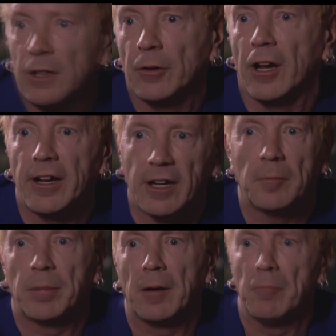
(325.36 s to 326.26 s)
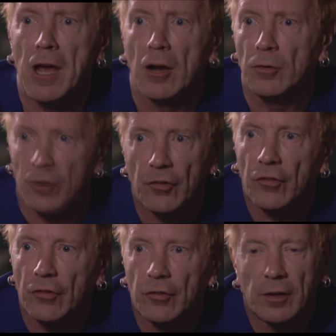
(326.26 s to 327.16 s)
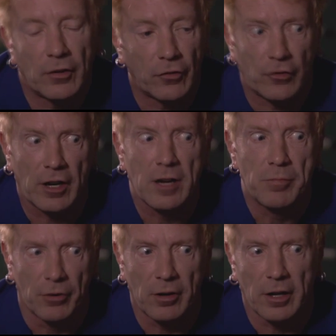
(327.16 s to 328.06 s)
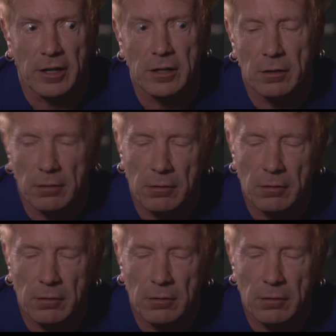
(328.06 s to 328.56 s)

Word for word: When I hit a bum note, it's, it's deliberately,